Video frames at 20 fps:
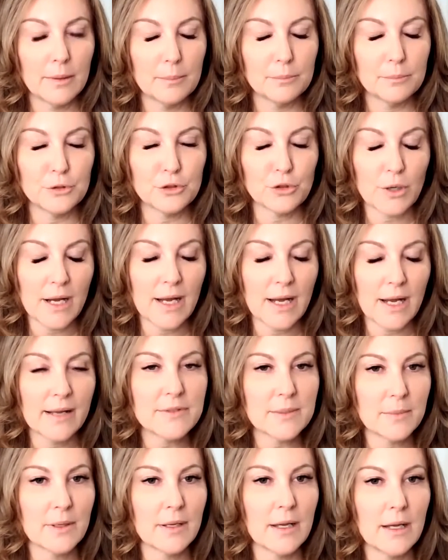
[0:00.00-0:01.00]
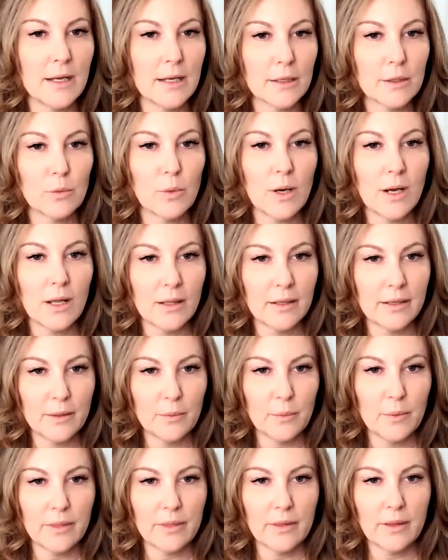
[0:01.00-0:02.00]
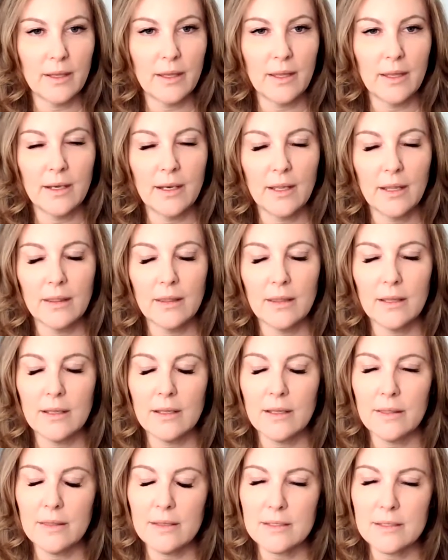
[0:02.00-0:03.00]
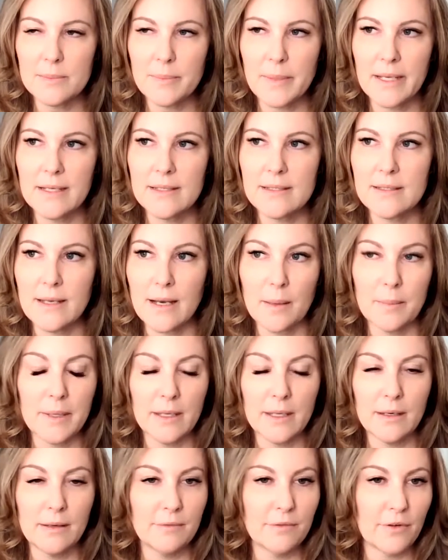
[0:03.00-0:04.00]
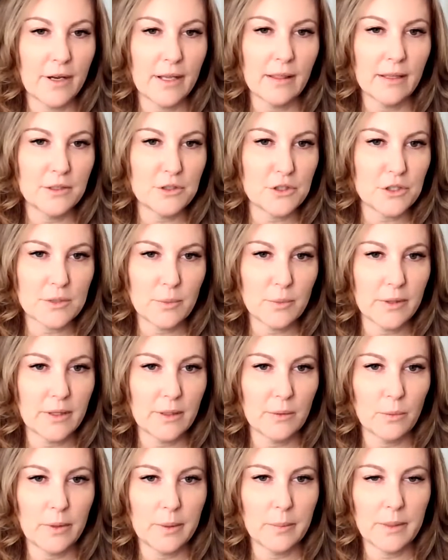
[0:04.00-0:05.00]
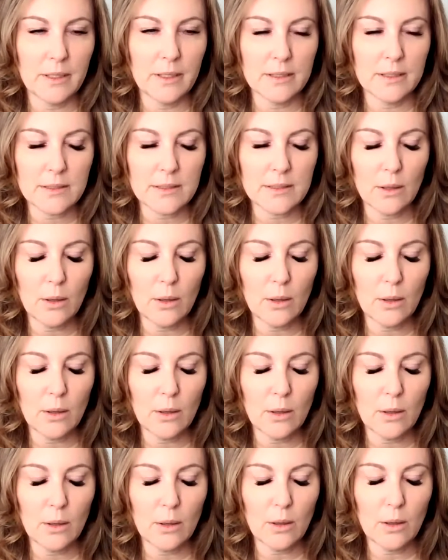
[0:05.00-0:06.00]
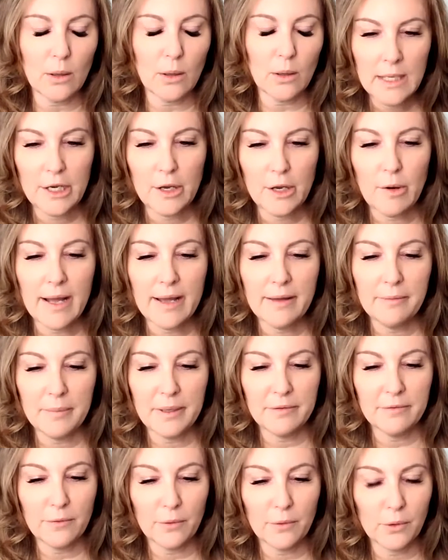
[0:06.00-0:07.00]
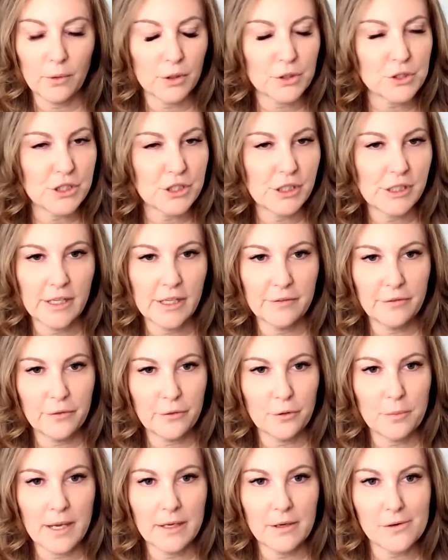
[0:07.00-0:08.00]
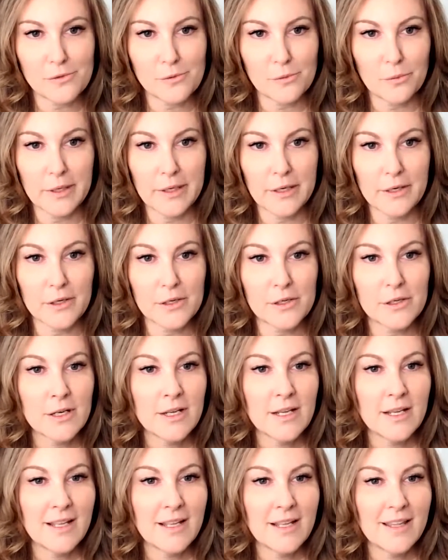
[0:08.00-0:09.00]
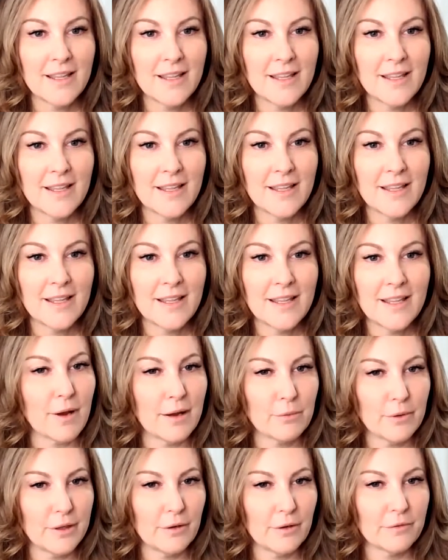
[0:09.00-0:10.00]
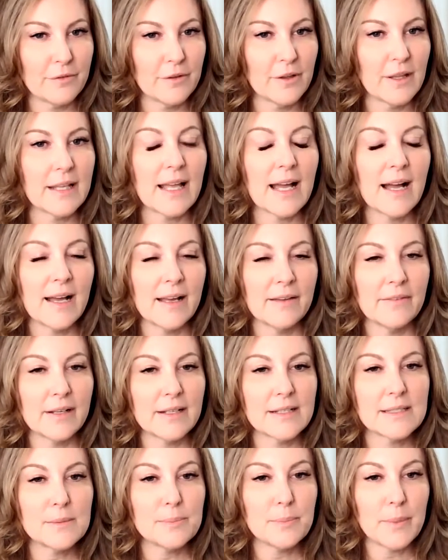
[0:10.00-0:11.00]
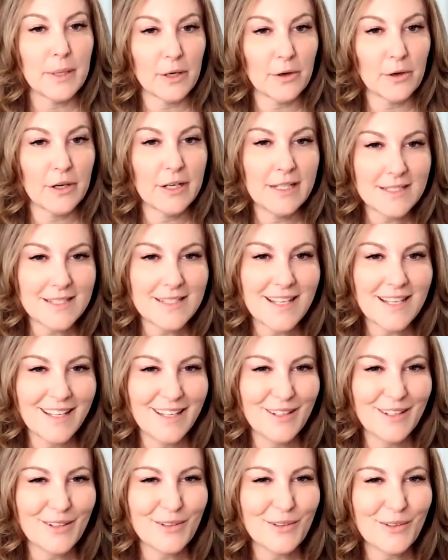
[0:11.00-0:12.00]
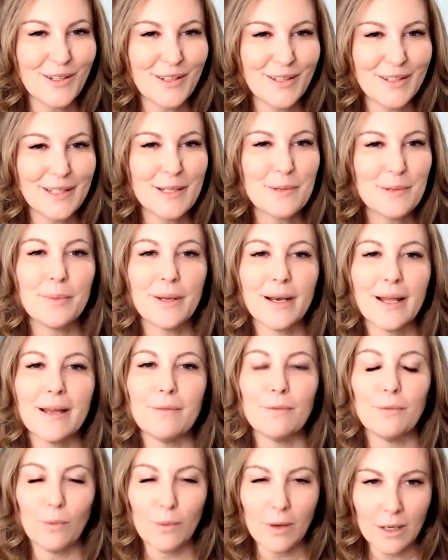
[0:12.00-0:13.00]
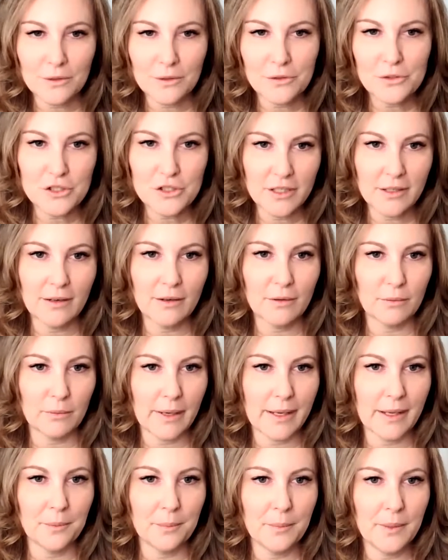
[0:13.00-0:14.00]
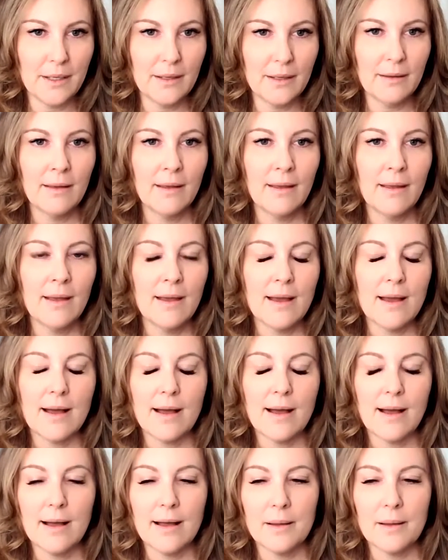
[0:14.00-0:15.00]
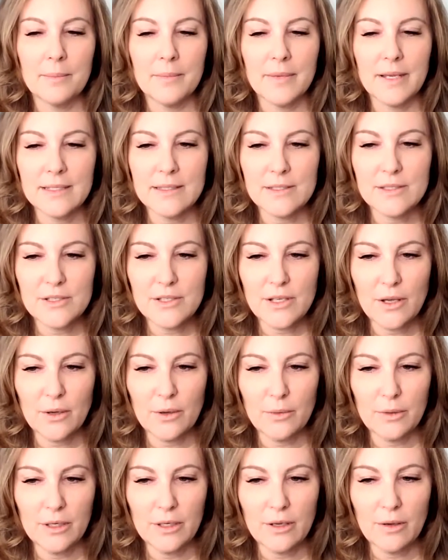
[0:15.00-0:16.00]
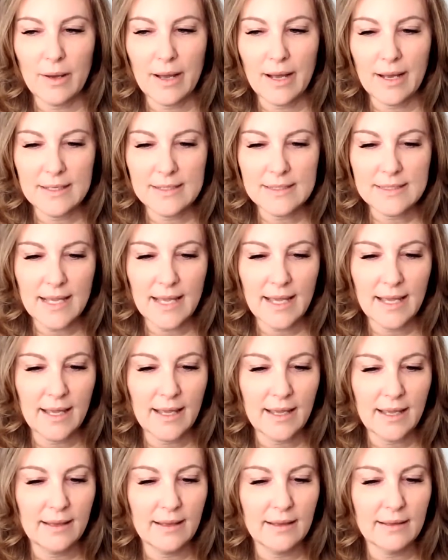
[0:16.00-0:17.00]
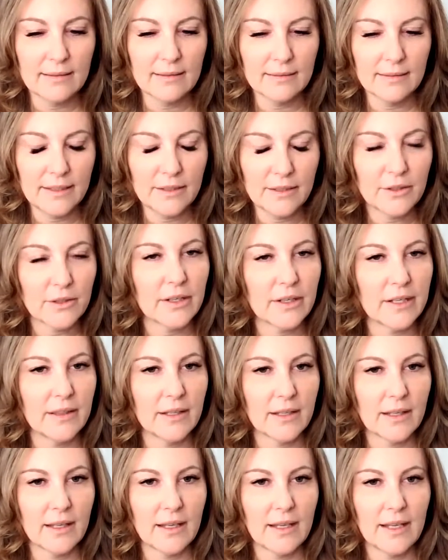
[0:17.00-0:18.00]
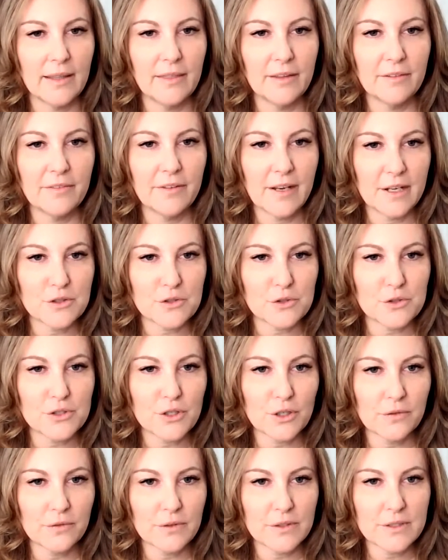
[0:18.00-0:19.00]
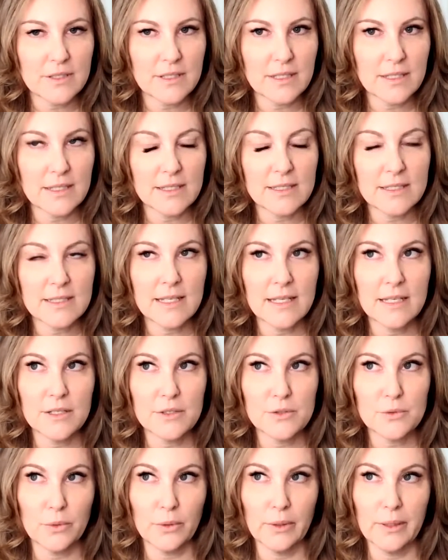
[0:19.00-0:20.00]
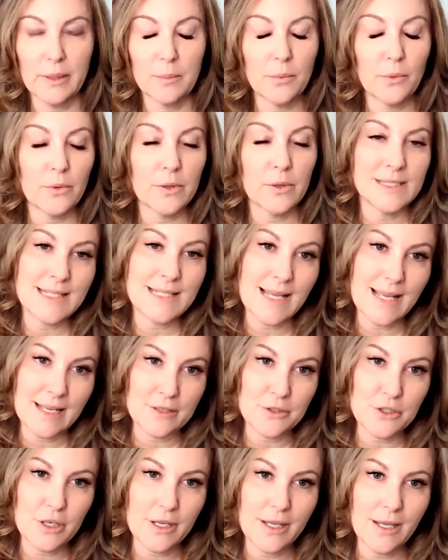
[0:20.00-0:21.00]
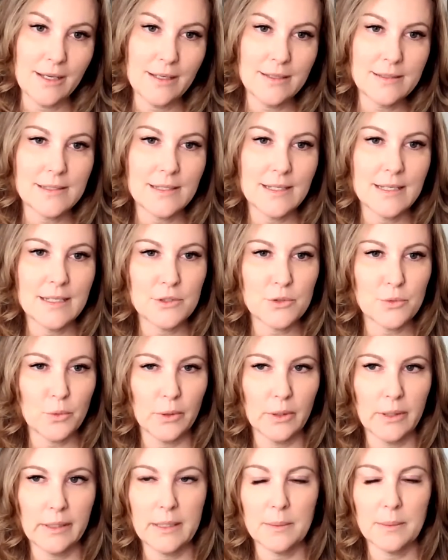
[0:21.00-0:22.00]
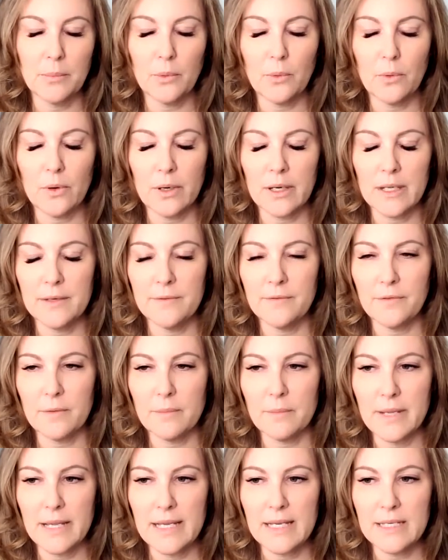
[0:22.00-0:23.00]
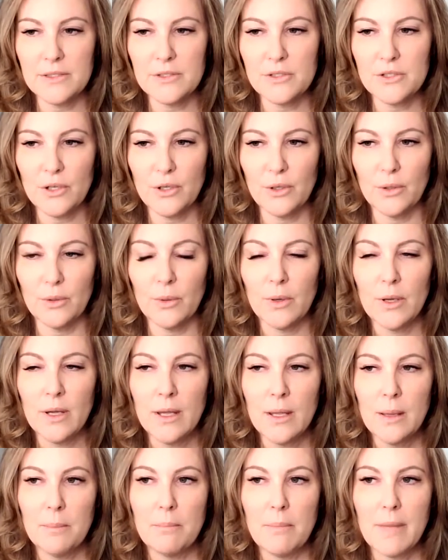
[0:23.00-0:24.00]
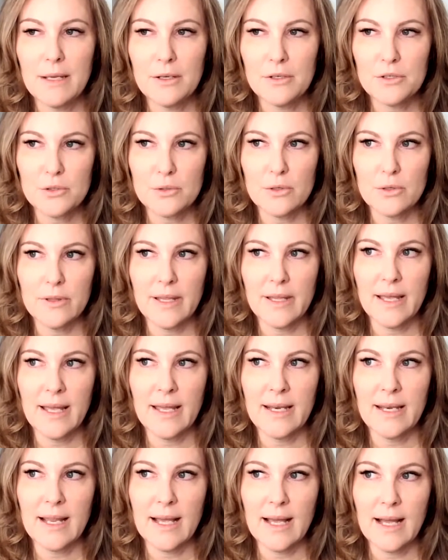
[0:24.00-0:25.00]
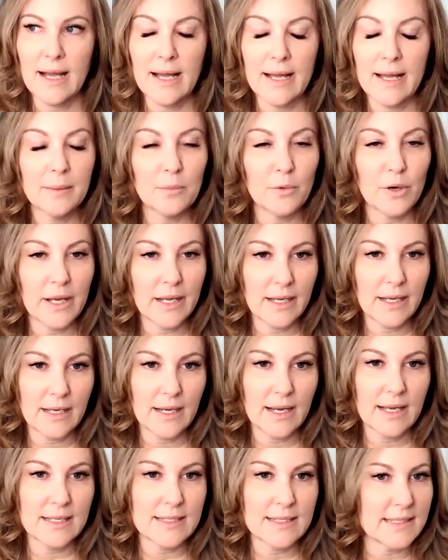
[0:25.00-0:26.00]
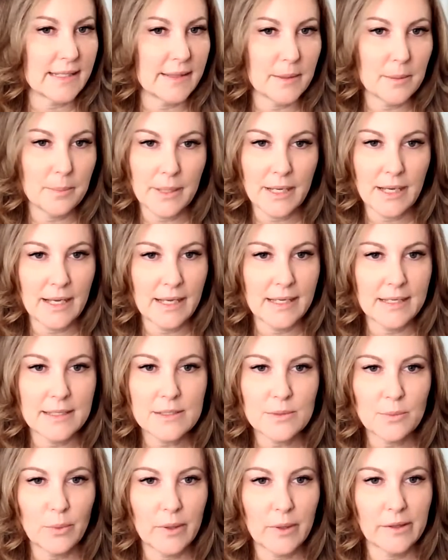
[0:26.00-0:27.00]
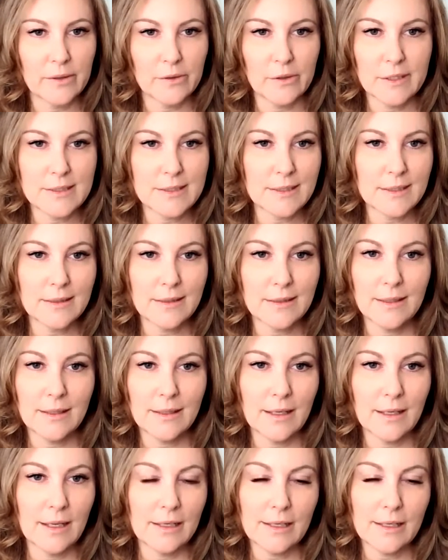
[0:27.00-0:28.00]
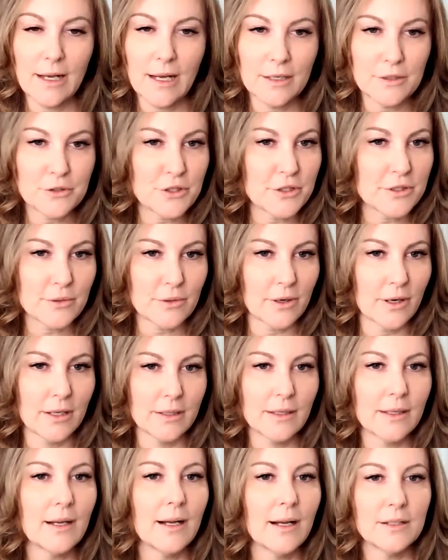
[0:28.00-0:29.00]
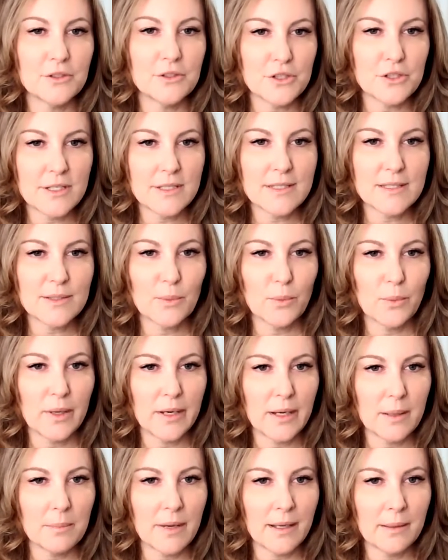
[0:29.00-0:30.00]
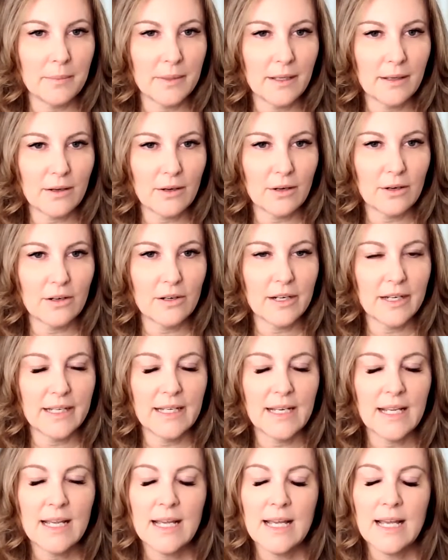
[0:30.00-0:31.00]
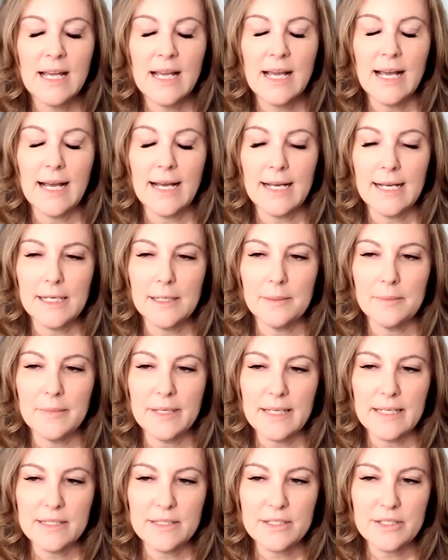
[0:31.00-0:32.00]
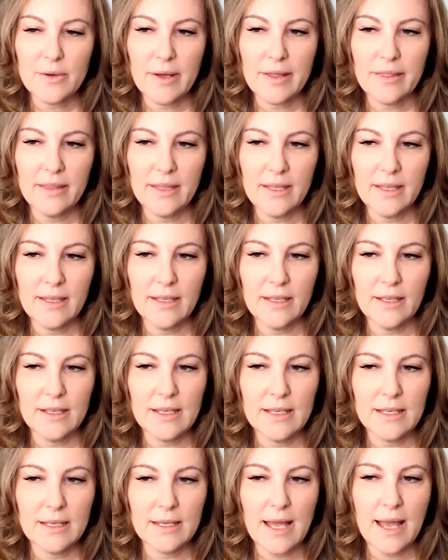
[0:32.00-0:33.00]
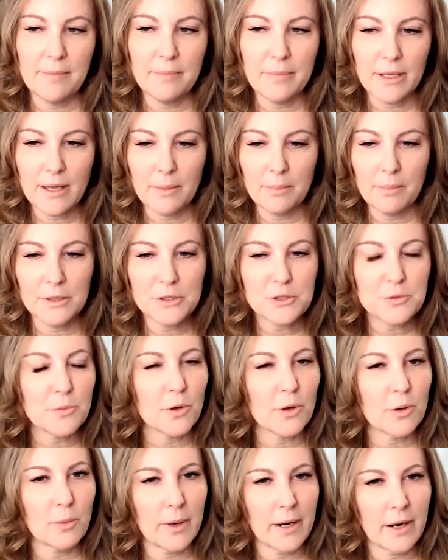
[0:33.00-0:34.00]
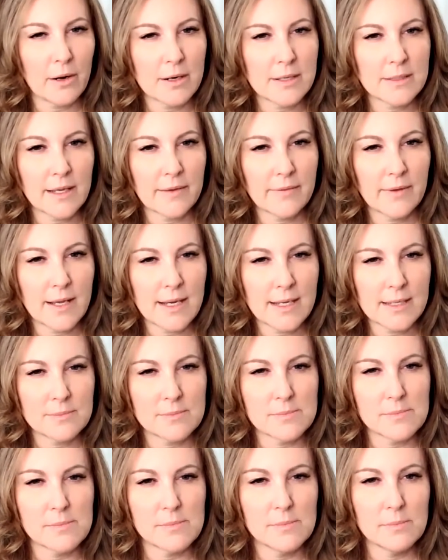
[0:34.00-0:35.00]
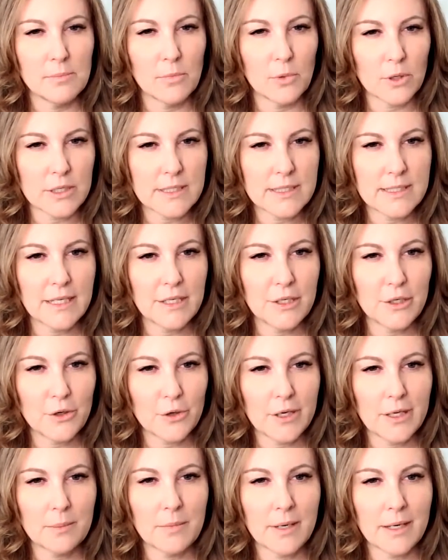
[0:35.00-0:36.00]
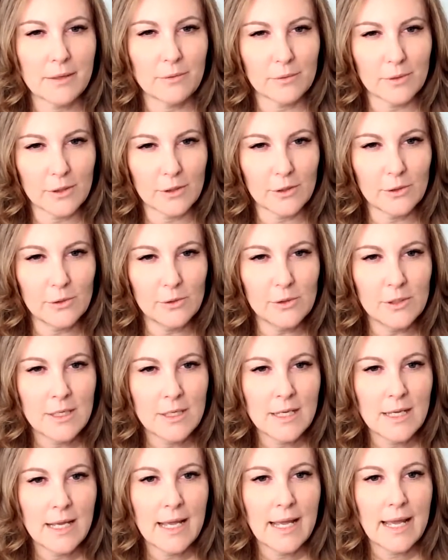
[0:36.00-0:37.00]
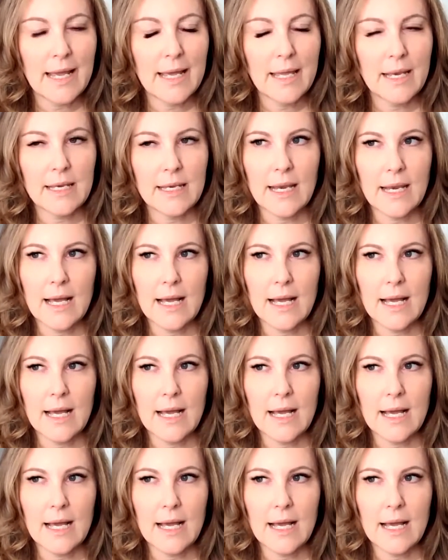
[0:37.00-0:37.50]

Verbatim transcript: drive some equality uh, within the the space that I'm in, and frankly, just within women as a whole you know, I have been fortunate enough through my career that I, I really don't feel like I've experienced that inequality, but I've watched it around me. Um, and so, you know, as a leader in the in the financial services, it is really important to educate. It's really important for me to make sure that I am recognizing the bias, whether it's conscious or unconscious when it might be occurring, um, and so I think I've become much more aware as I've gotten more senior in my role and